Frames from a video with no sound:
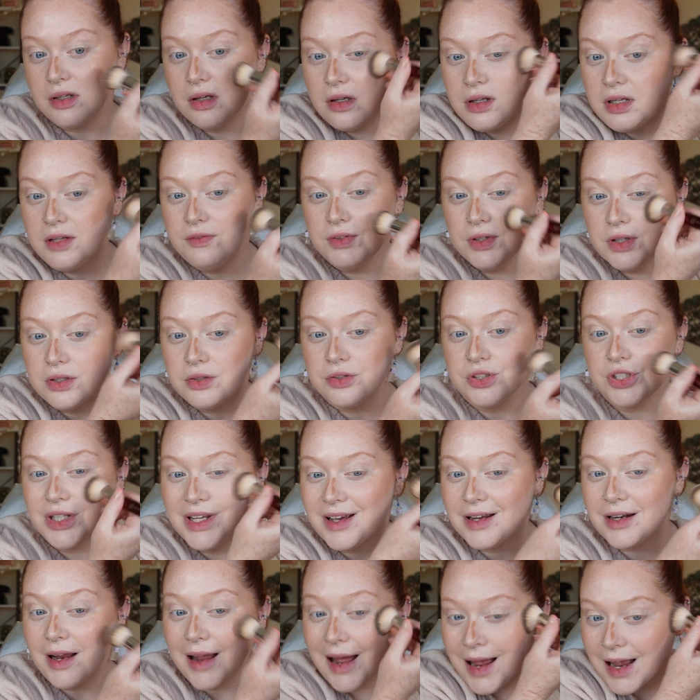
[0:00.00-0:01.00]
Even though she
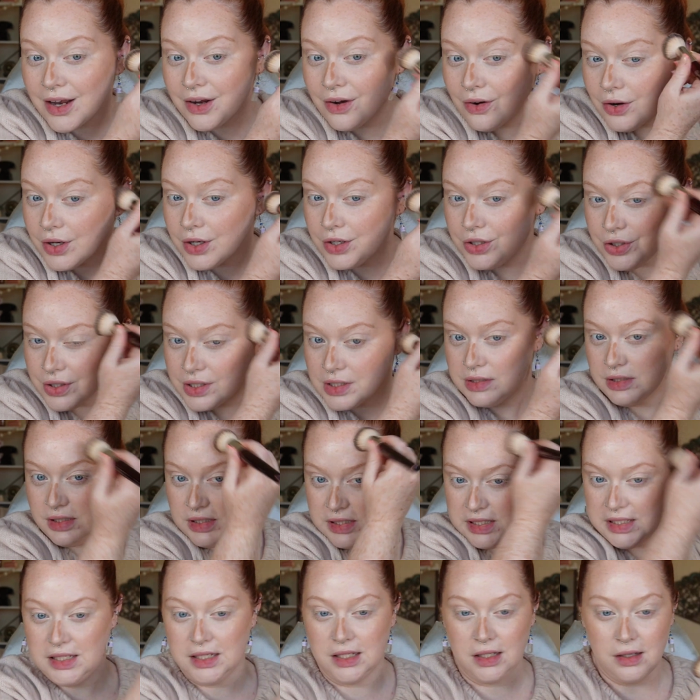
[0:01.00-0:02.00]
had a hat on, you could
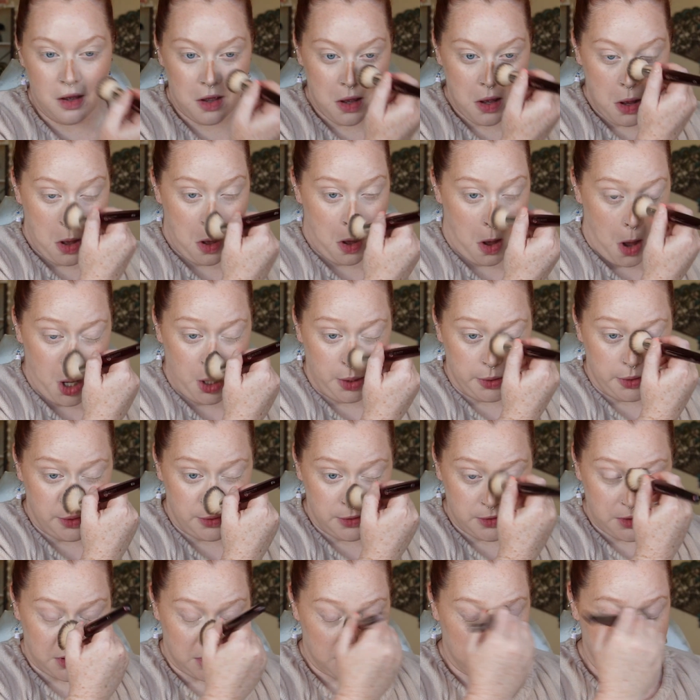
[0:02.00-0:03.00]
see all
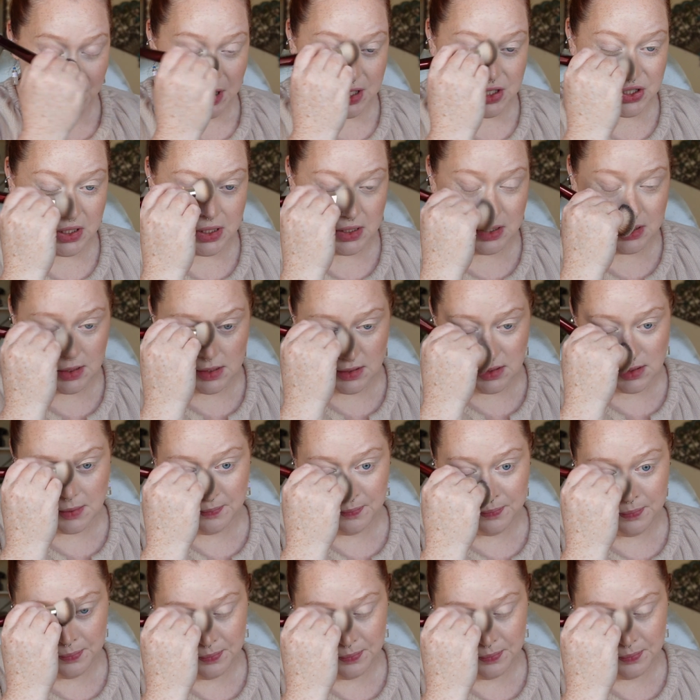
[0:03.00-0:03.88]
those expressions.